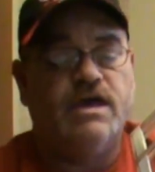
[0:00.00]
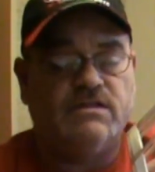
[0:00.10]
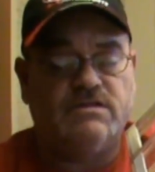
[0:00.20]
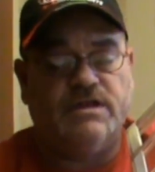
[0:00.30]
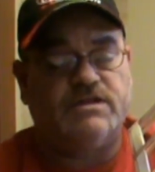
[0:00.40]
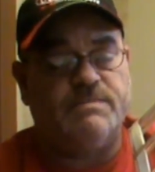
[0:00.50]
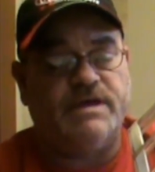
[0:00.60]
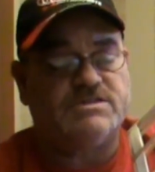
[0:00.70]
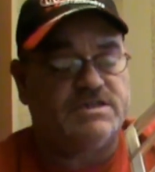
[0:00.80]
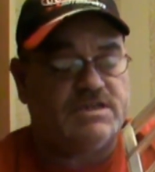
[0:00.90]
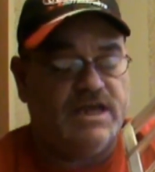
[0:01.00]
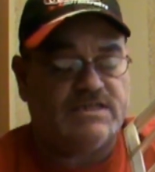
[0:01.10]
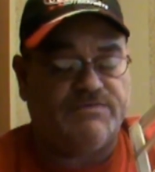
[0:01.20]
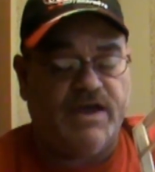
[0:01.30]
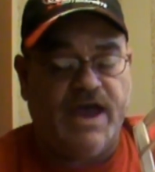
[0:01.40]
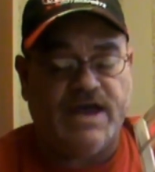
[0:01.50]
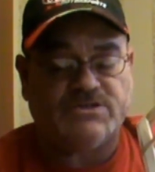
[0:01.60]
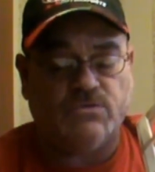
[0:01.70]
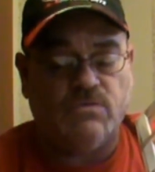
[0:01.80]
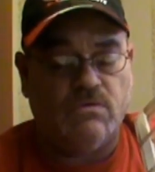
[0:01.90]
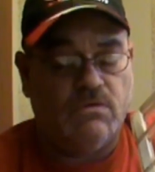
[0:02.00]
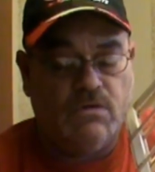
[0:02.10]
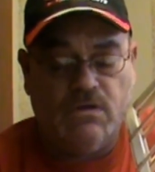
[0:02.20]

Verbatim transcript: To me, it's just less of a hassle.